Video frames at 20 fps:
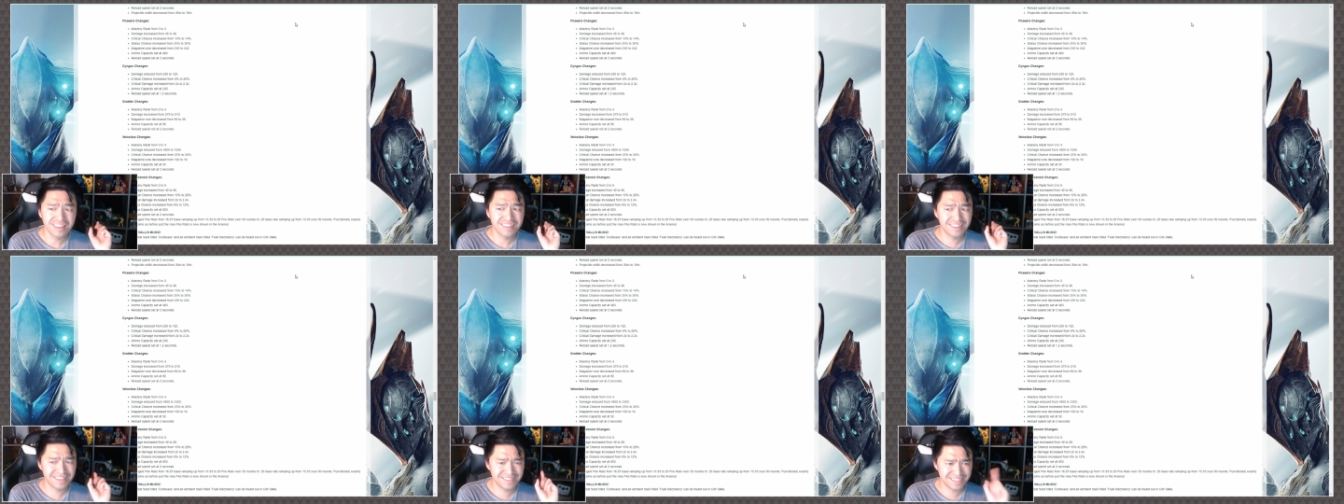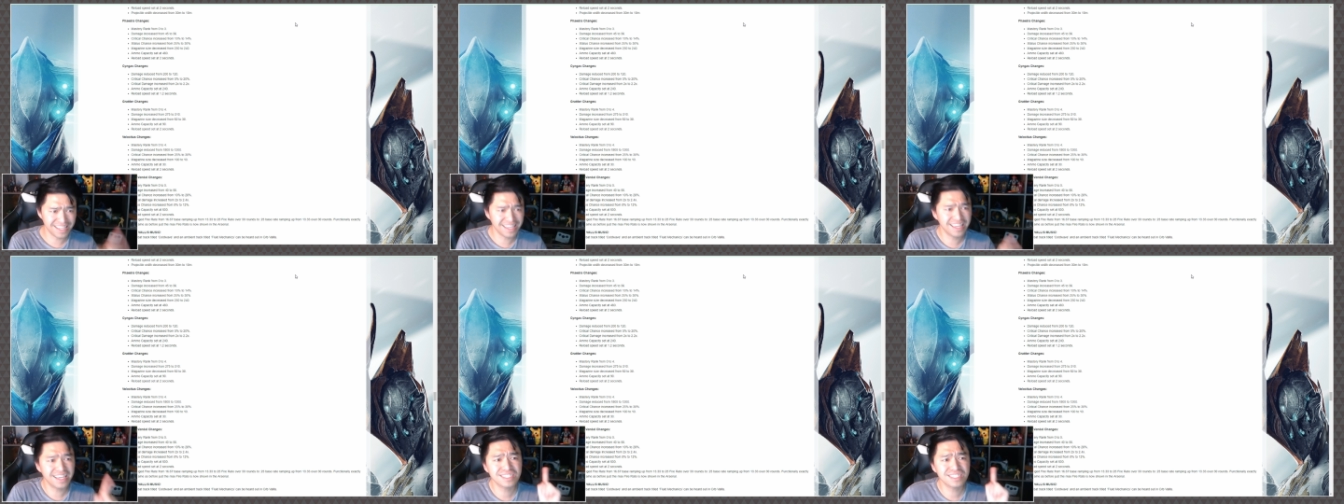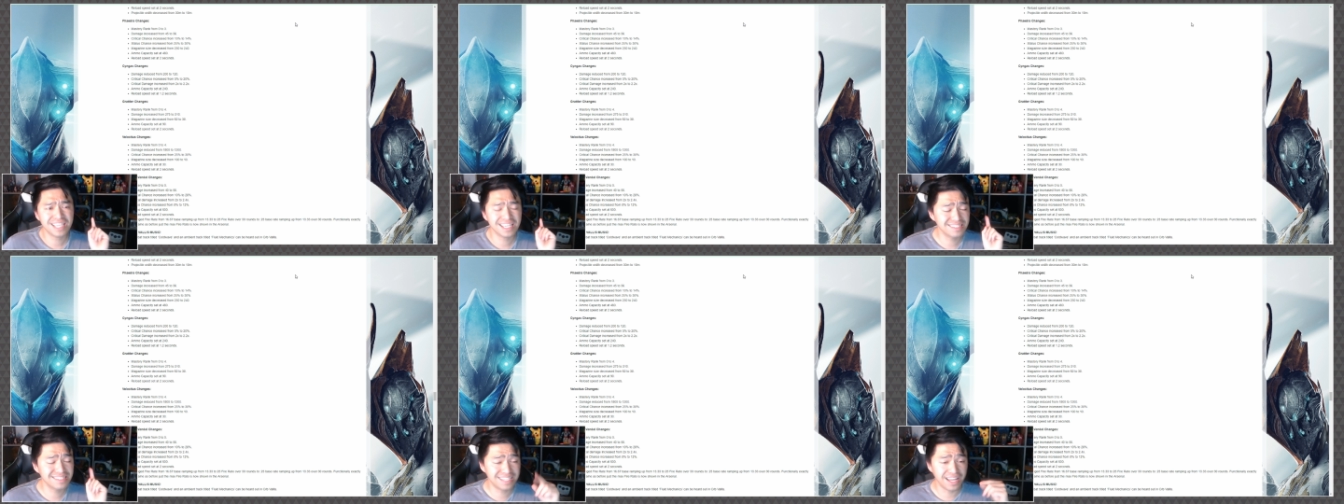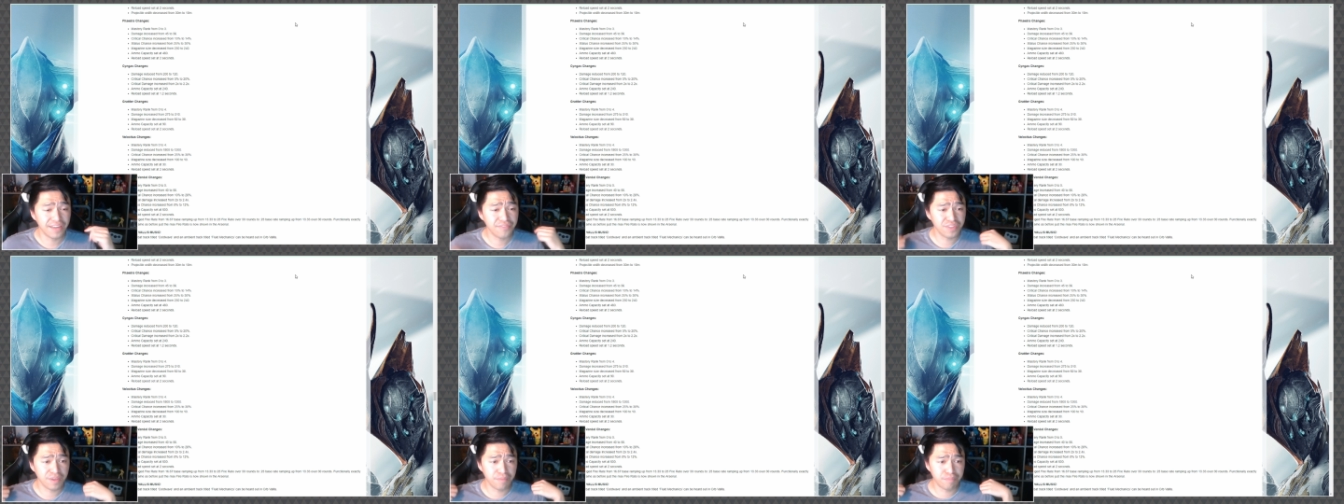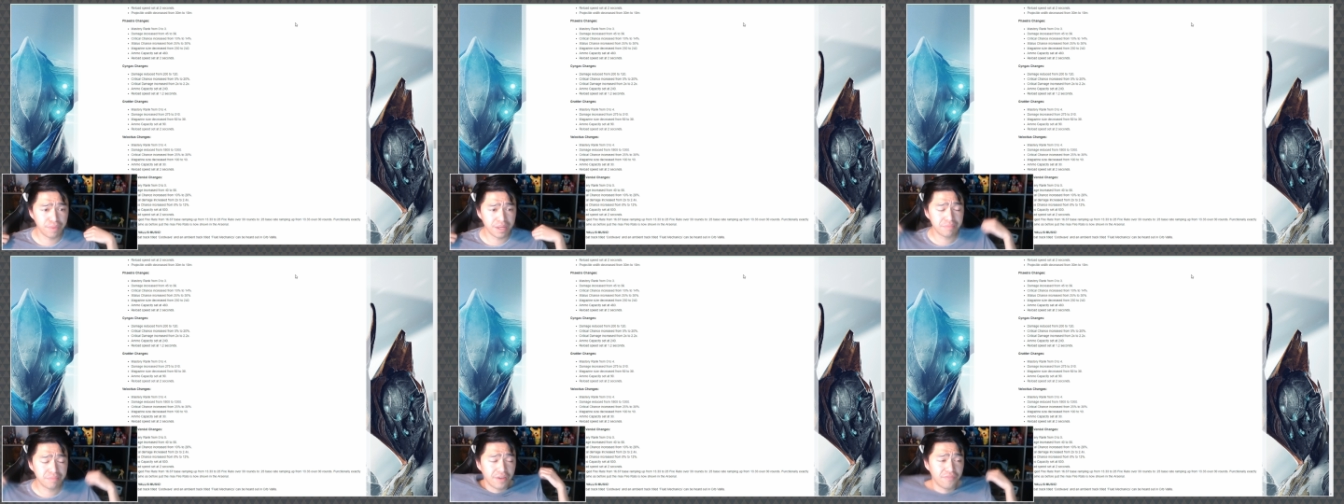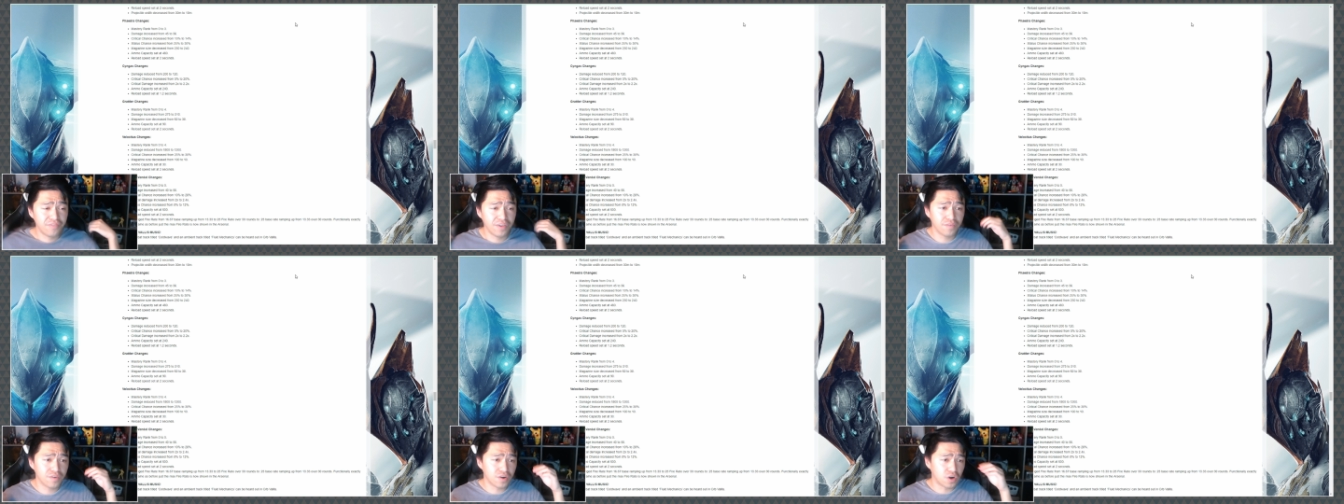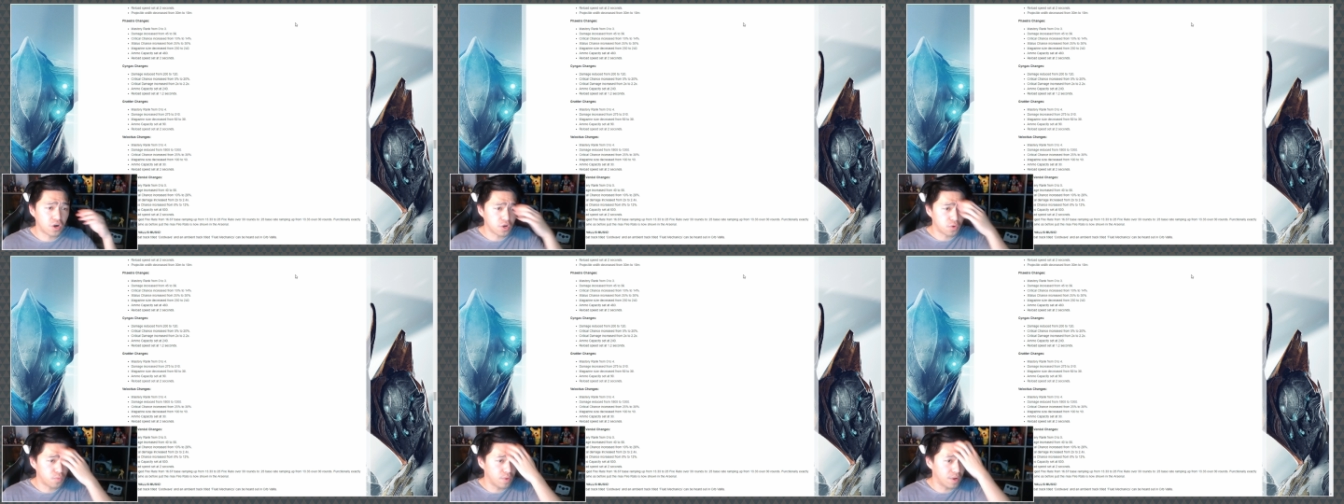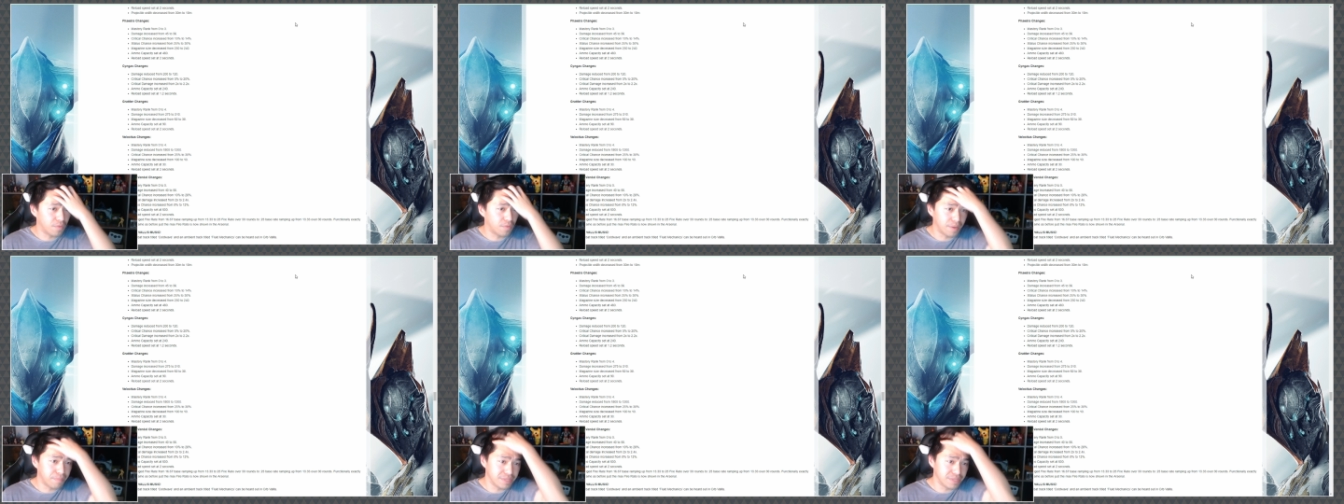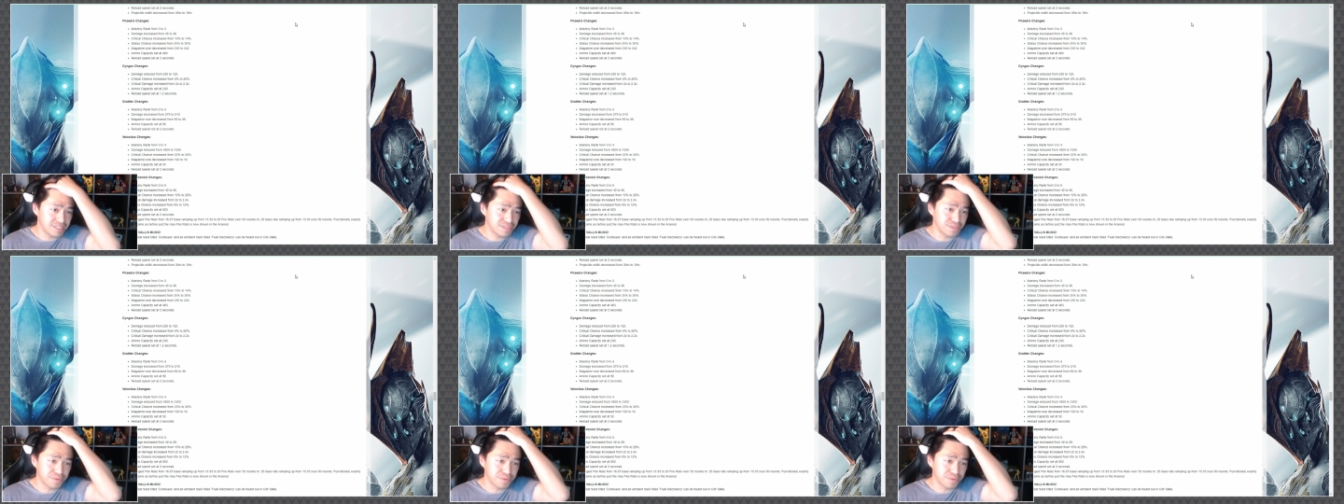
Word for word: The Cyngas has definitely been my favorite Archwing weapon,